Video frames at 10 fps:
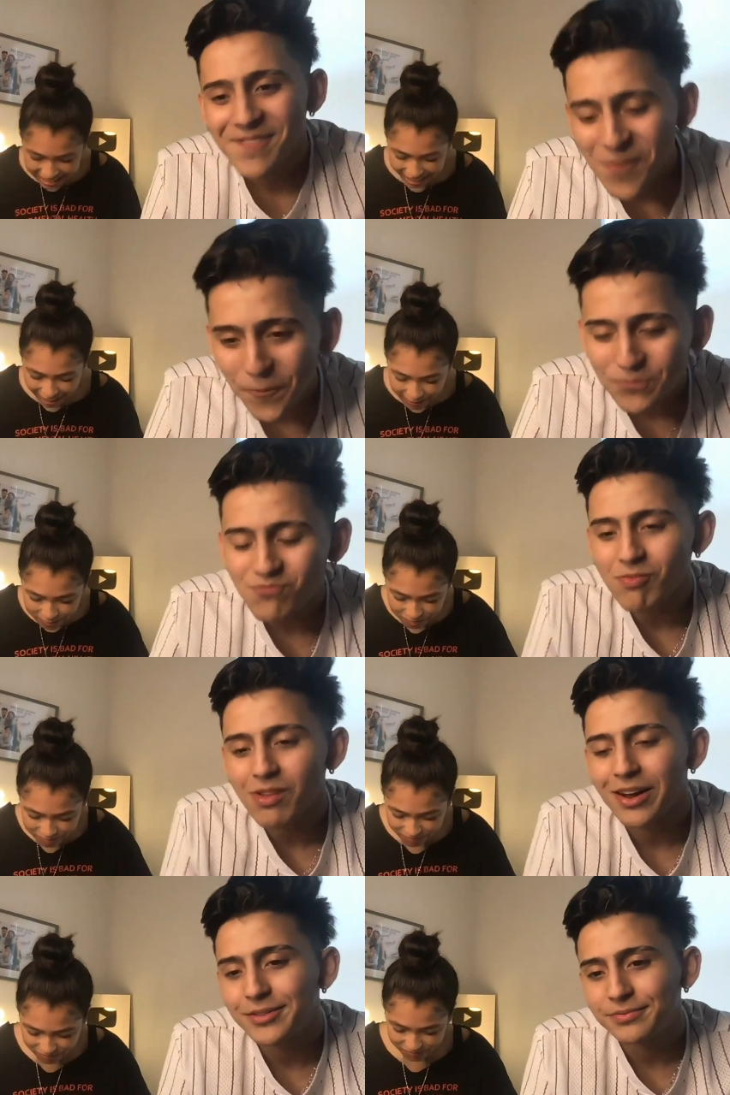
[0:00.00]
Speaker 1: okay.
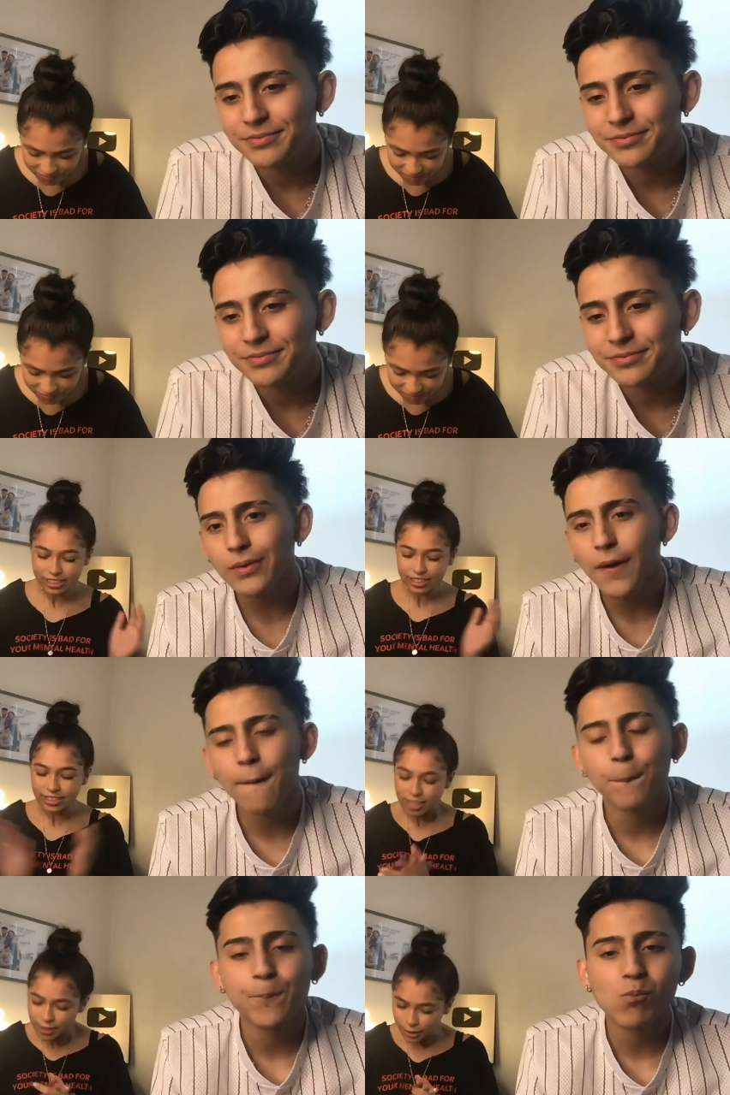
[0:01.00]

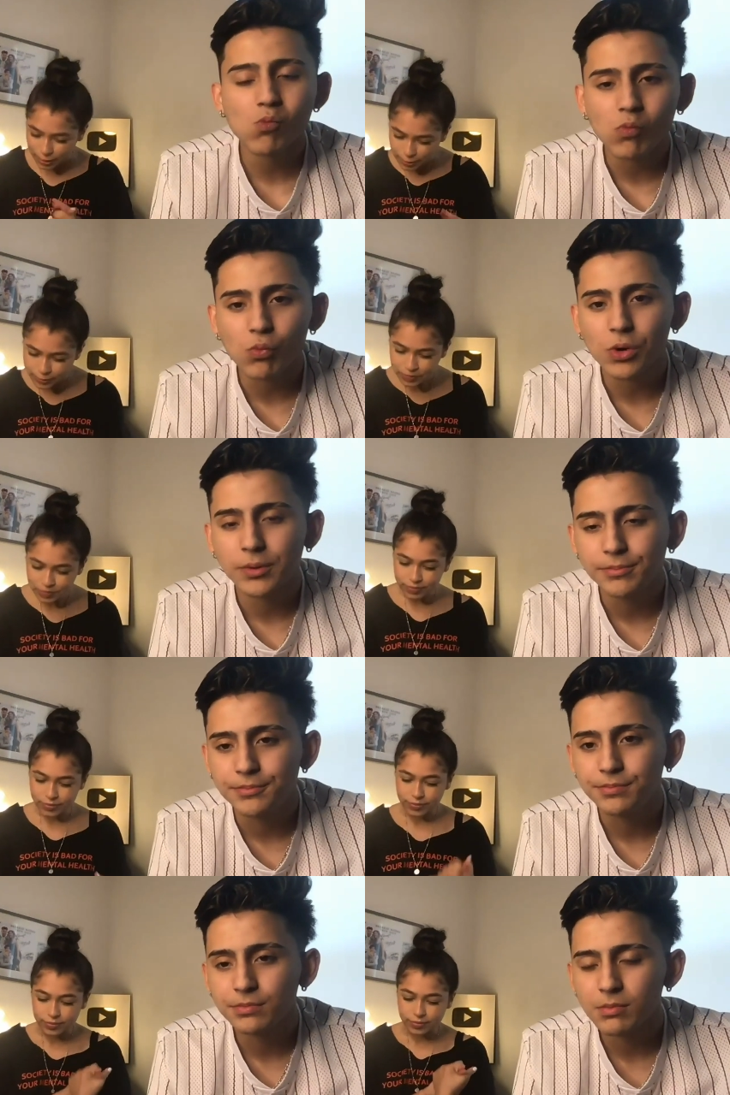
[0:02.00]
So
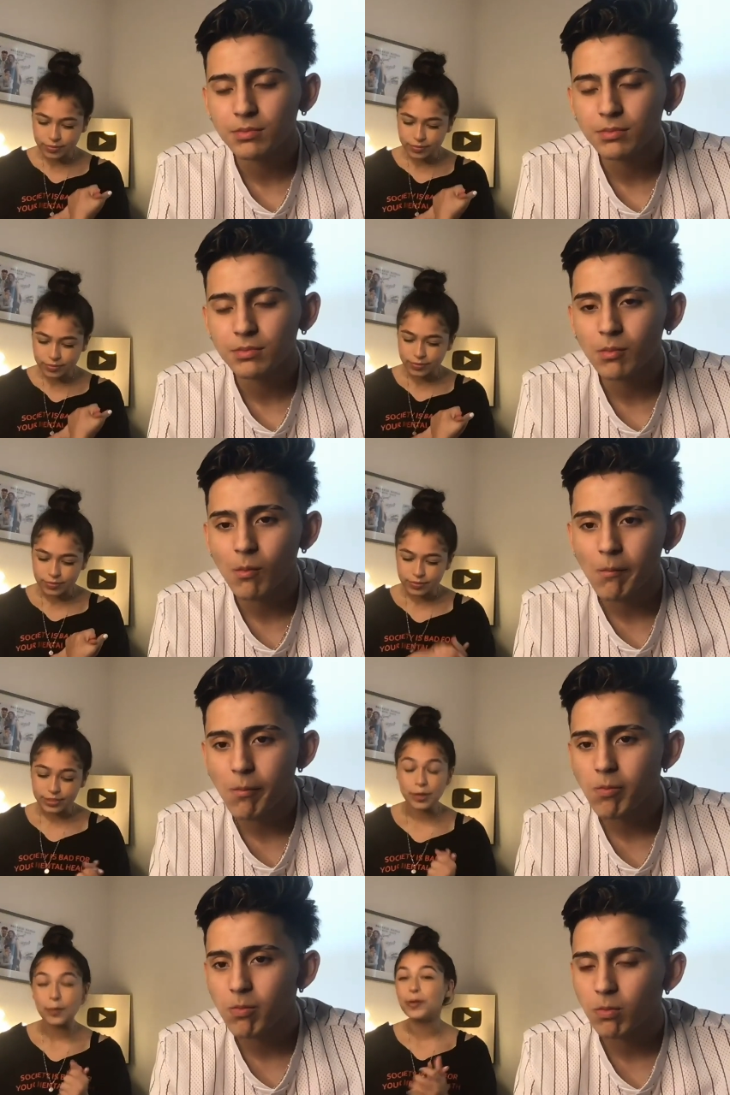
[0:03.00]
mm-hmm.
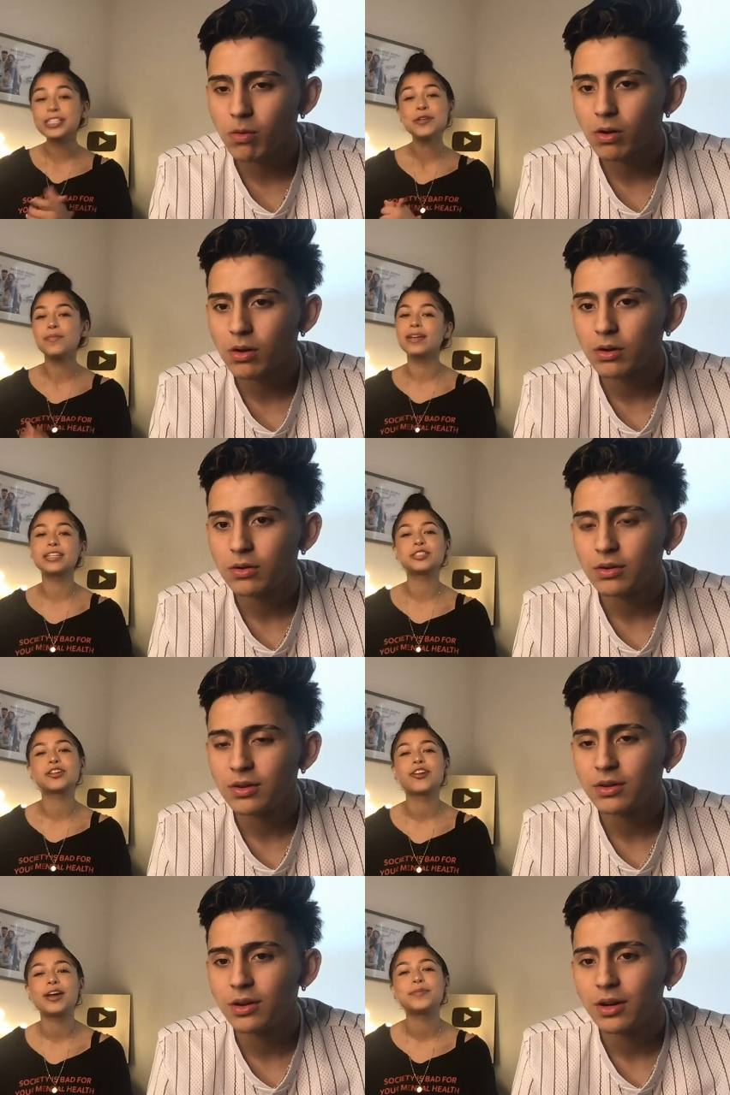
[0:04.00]
what's your biggest
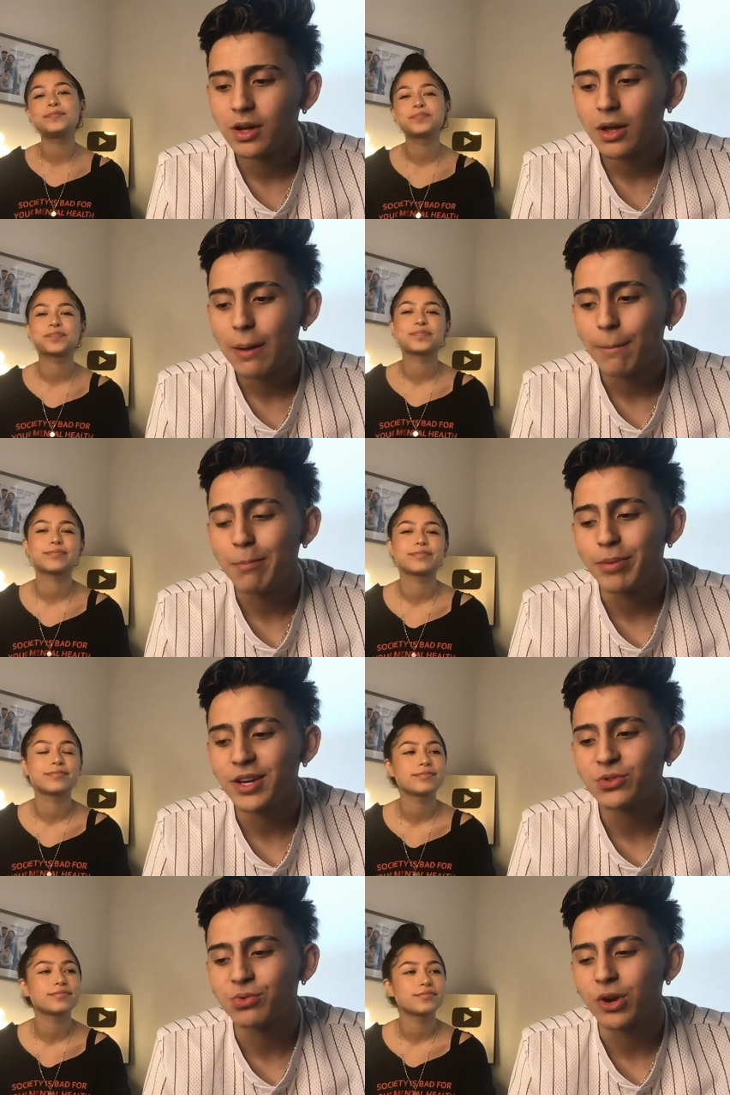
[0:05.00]
regret?
Speaker 2: My
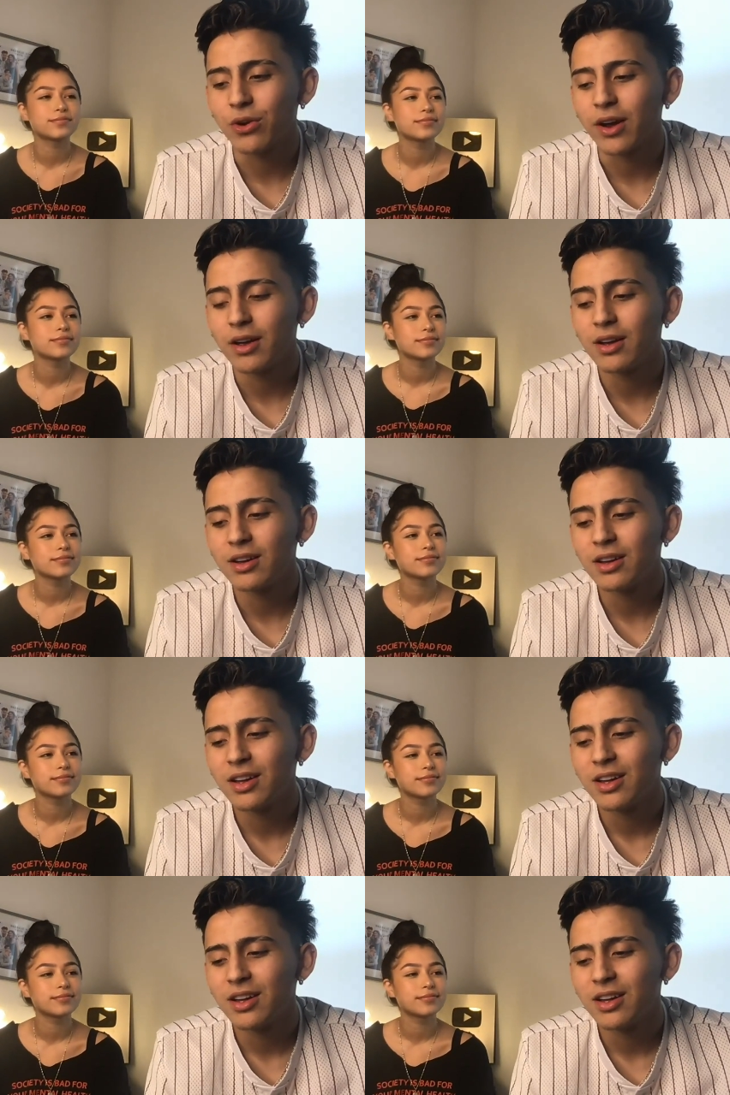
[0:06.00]
biggest regret.
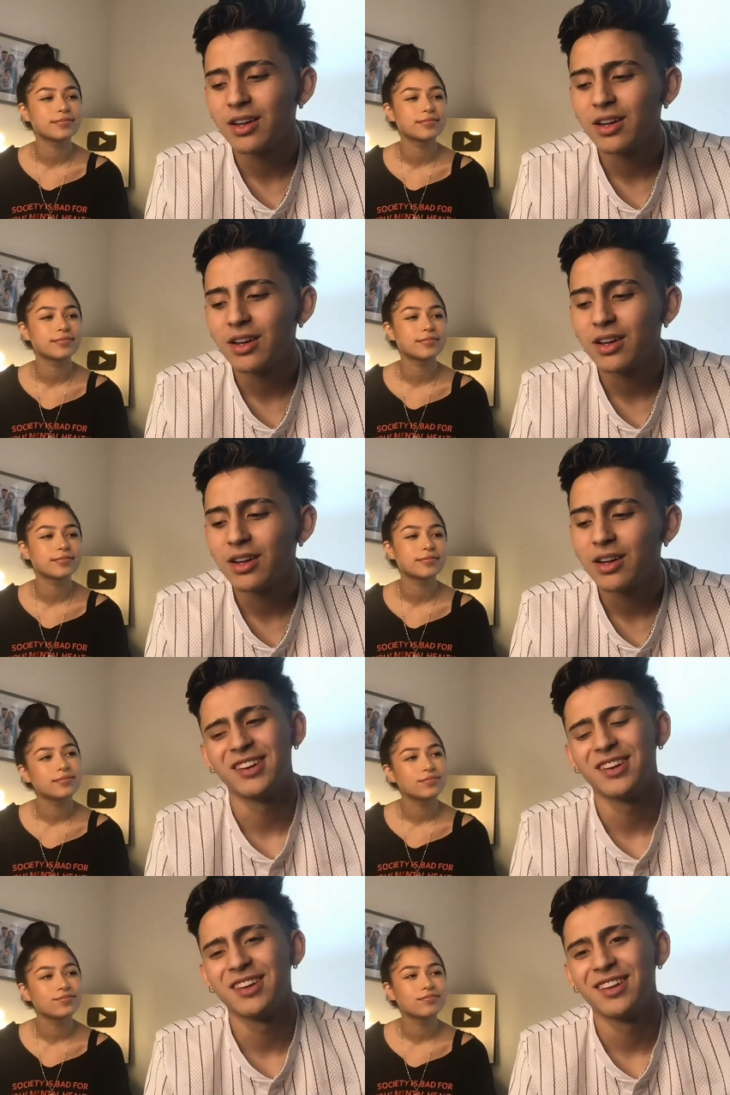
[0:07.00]
That's hard.
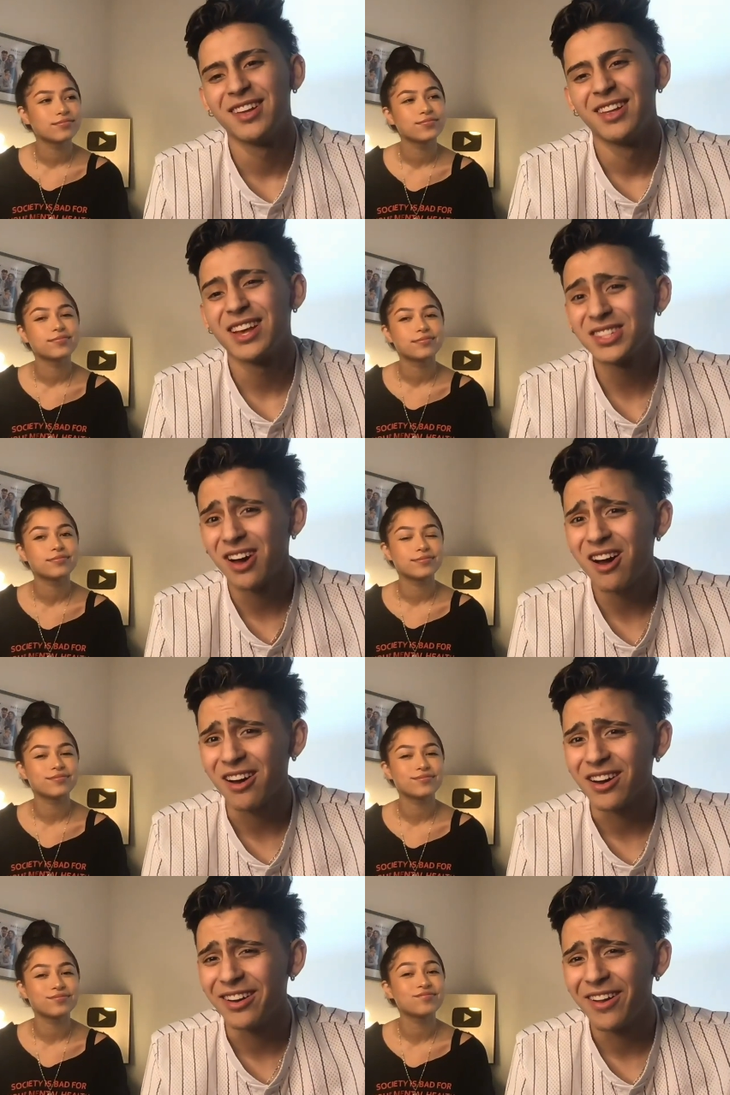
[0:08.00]
That's
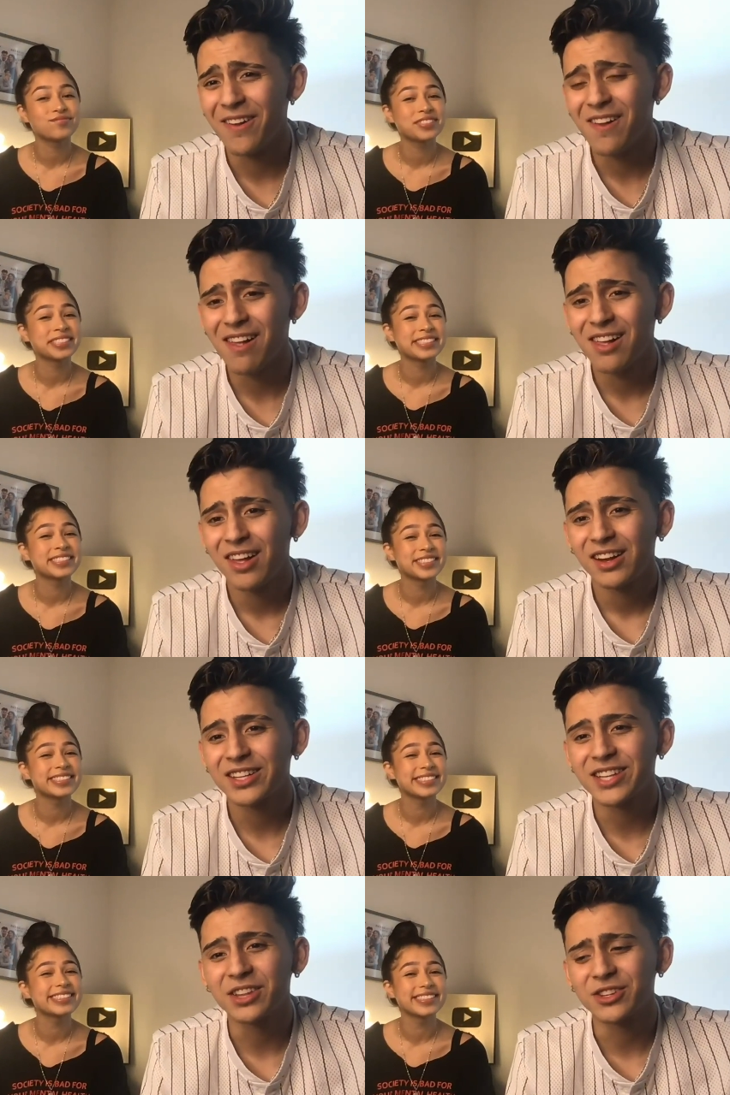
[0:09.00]
hard. Cause
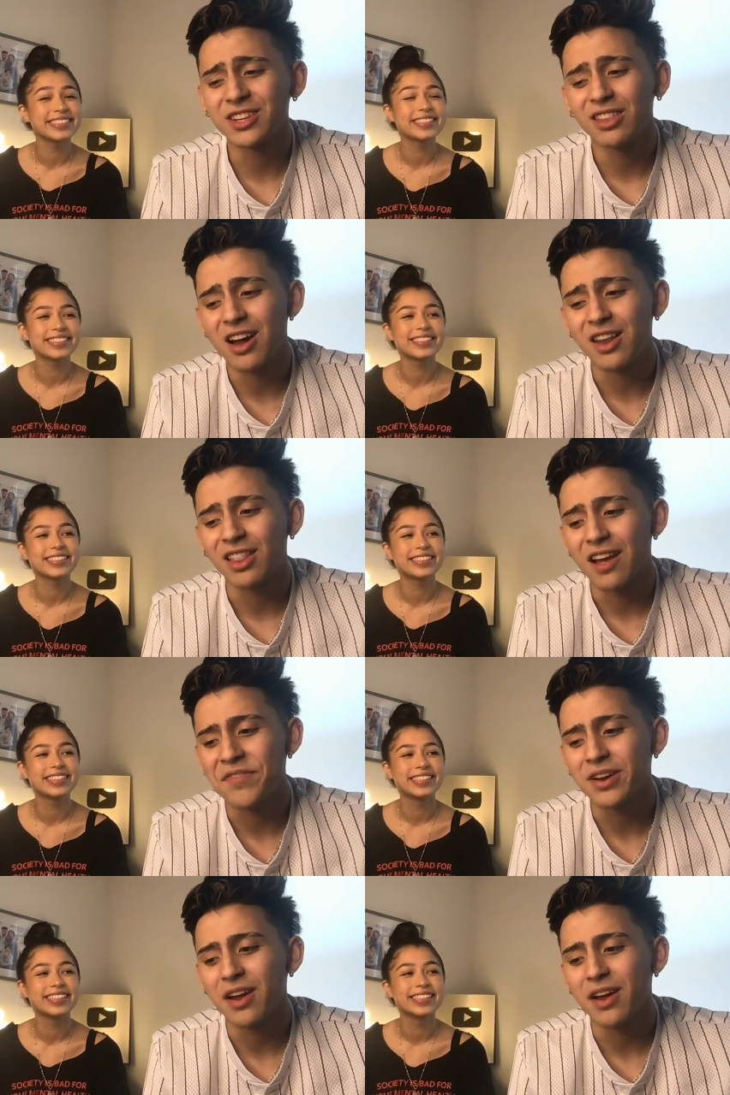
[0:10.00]
like there's a lot in life
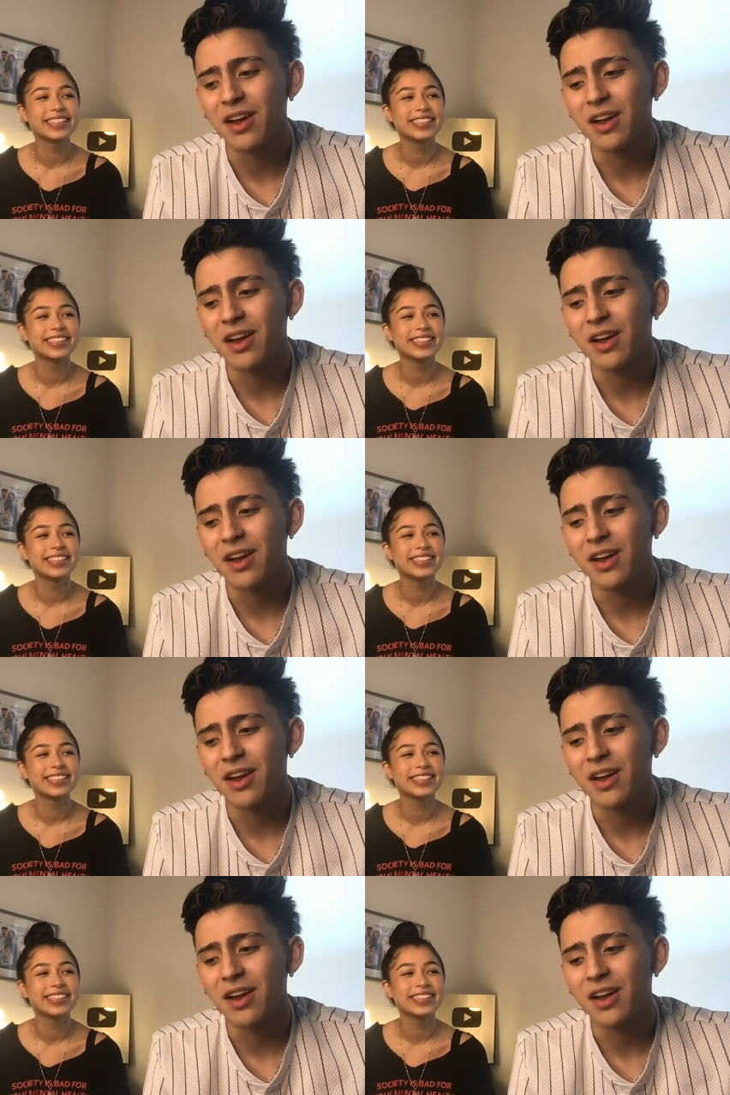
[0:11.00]
that I like,